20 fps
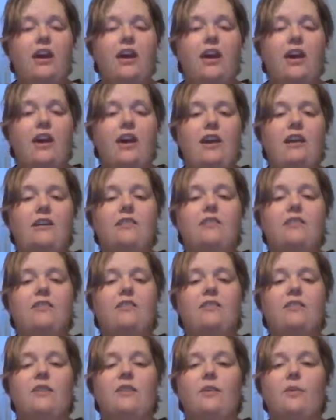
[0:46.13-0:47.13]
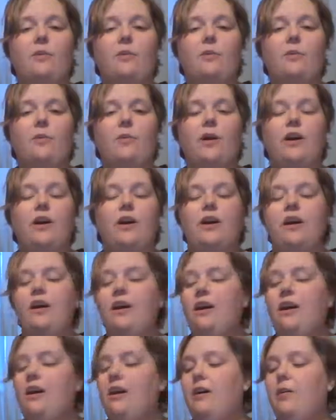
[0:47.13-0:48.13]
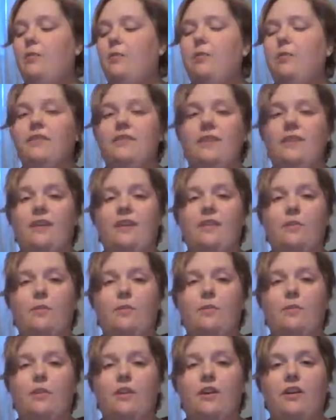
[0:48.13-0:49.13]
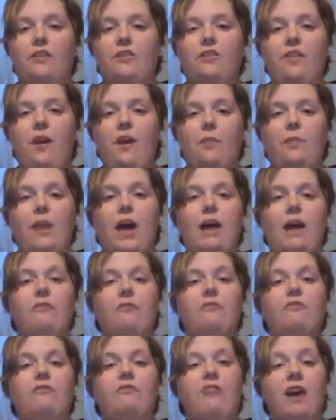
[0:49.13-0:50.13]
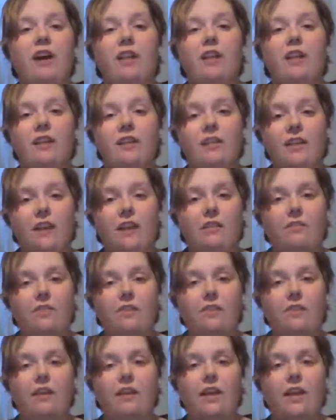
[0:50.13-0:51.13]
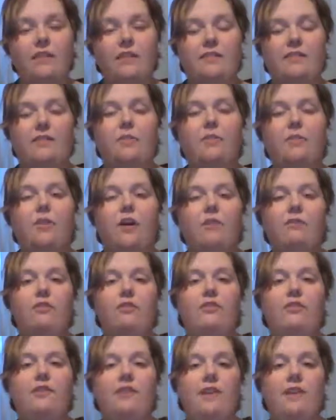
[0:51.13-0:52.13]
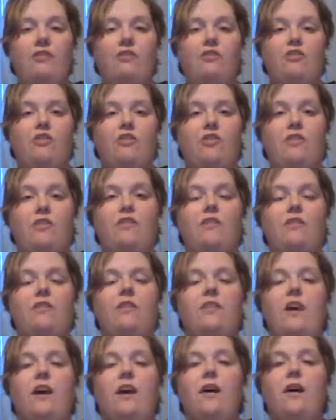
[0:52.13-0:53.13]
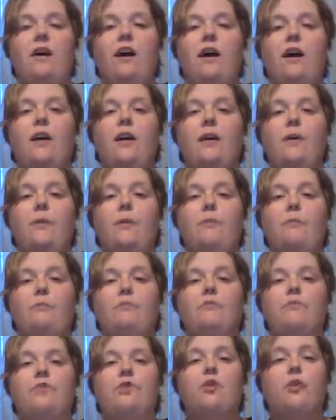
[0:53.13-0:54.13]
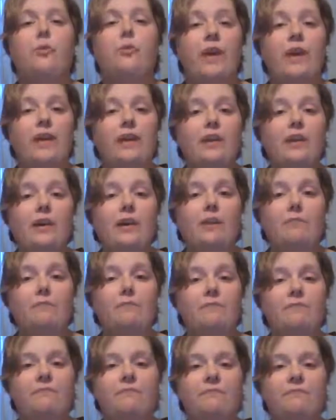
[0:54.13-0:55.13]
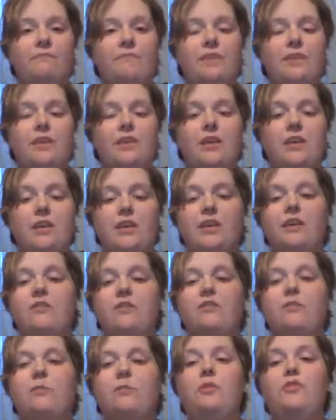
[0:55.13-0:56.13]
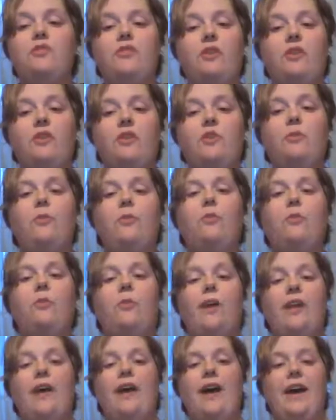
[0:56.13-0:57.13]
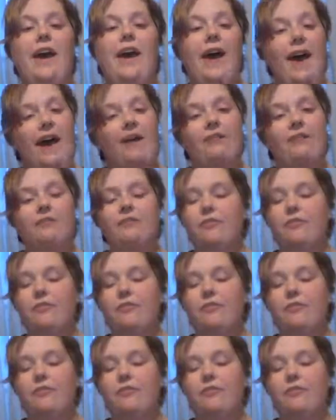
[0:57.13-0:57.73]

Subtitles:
And so we decided that we were not going to do that. But I fell in love with the classical conversations curriculum. So I'm going to show you what I have